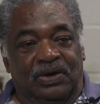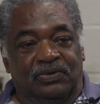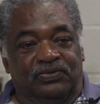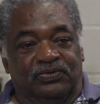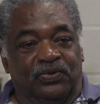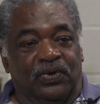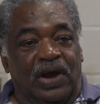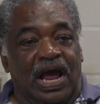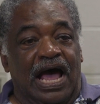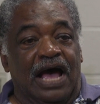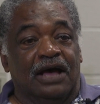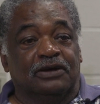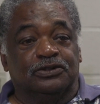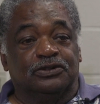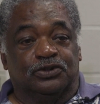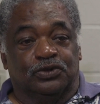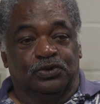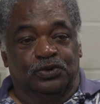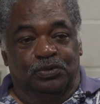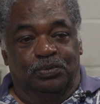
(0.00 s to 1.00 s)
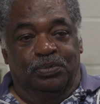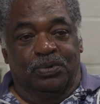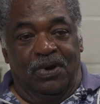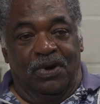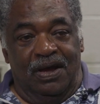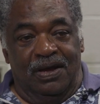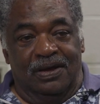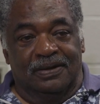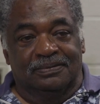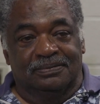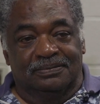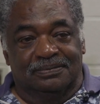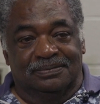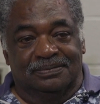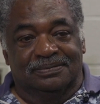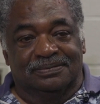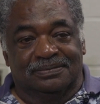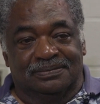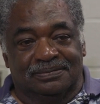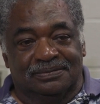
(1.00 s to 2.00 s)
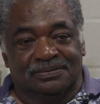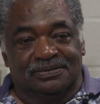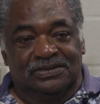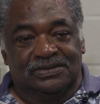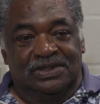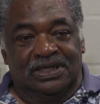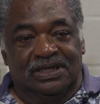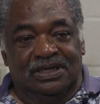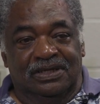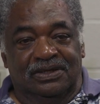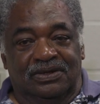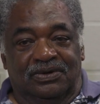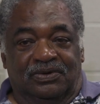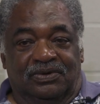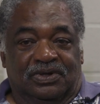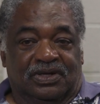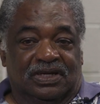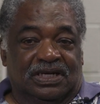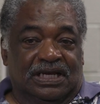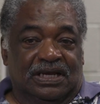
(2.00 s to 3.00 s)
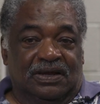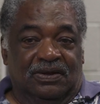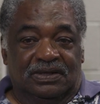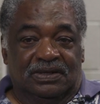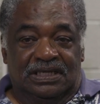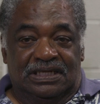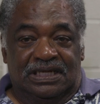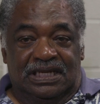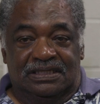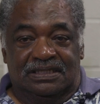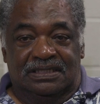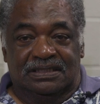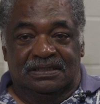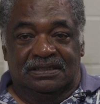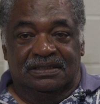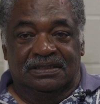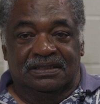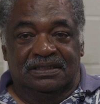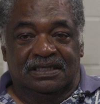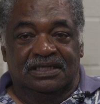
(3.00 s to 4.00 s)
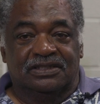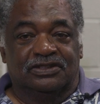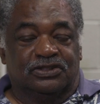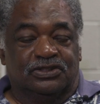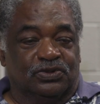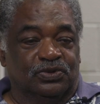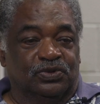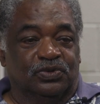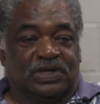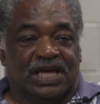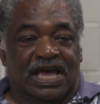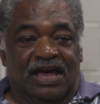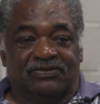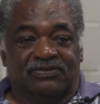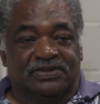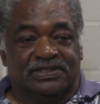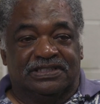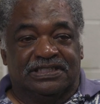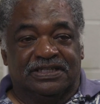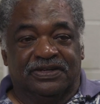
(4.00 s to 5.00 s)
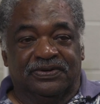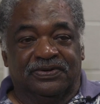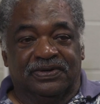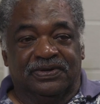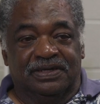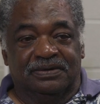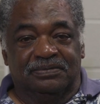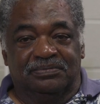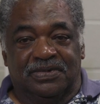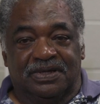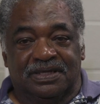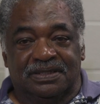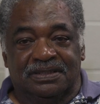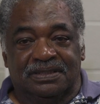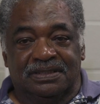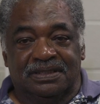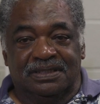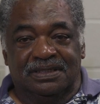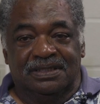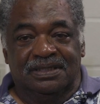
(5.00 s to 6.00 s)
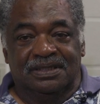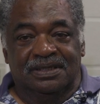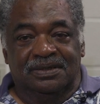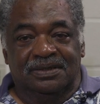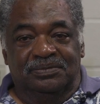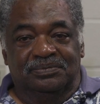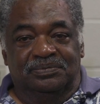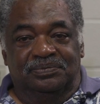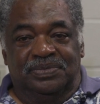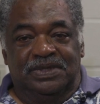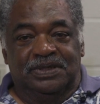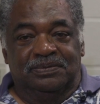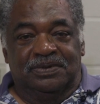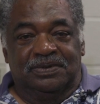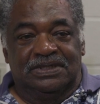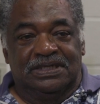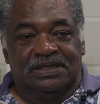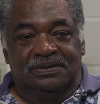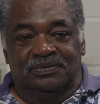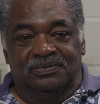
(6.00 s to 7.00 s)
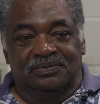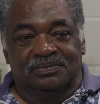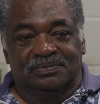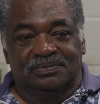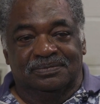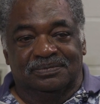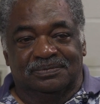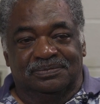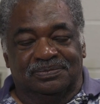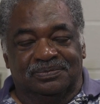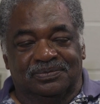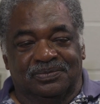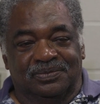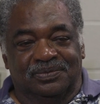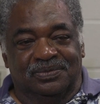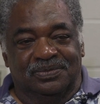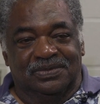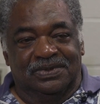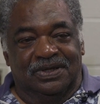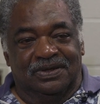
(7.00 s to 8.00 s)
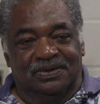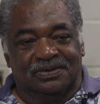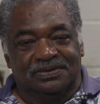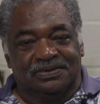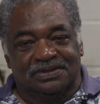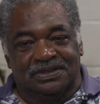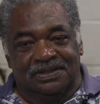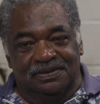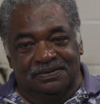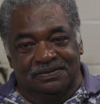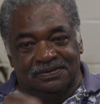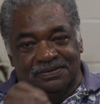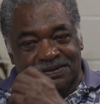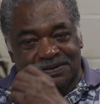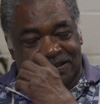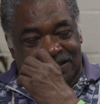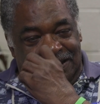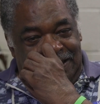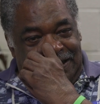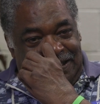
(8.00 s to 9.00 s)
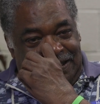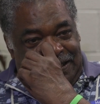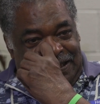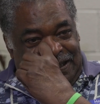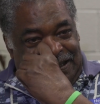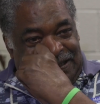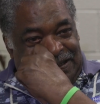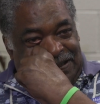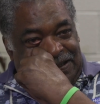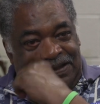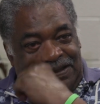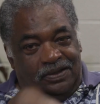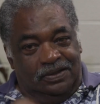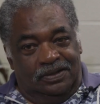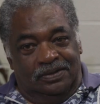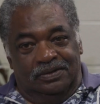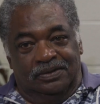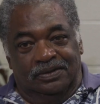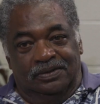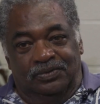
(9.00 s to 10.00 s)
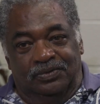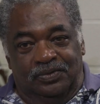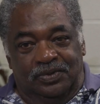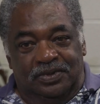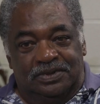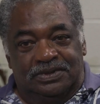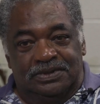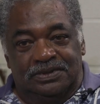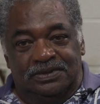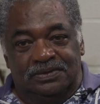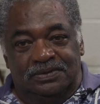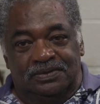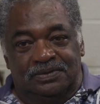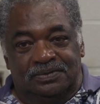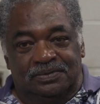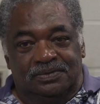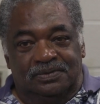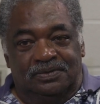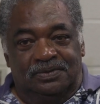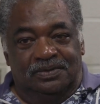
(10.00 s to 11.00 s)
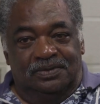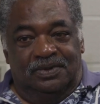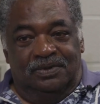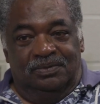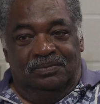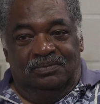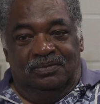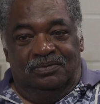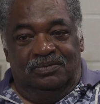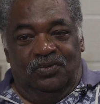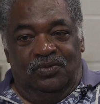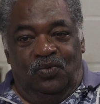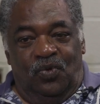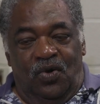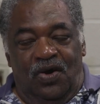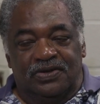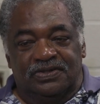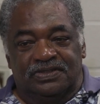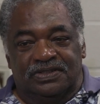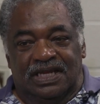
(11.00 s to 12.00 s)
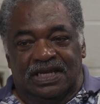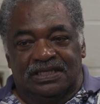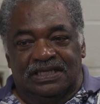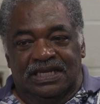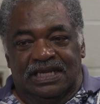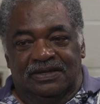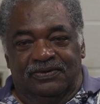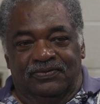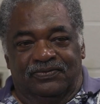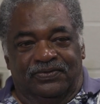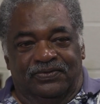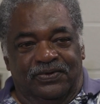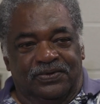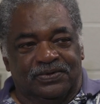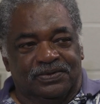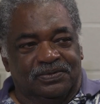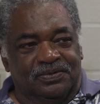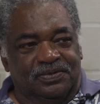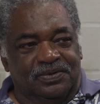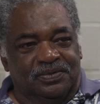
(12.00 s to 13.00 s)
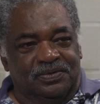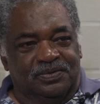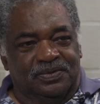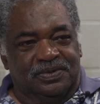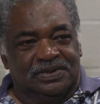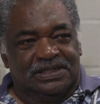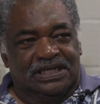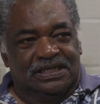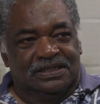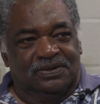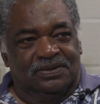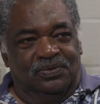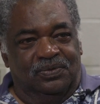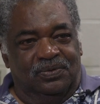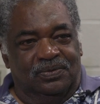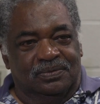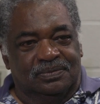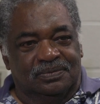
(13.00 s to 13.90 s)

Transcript: for our school prom. You know, we could have held it in the school cafeteria, but people didn't, you know, so went to Washington. I think the first one was at the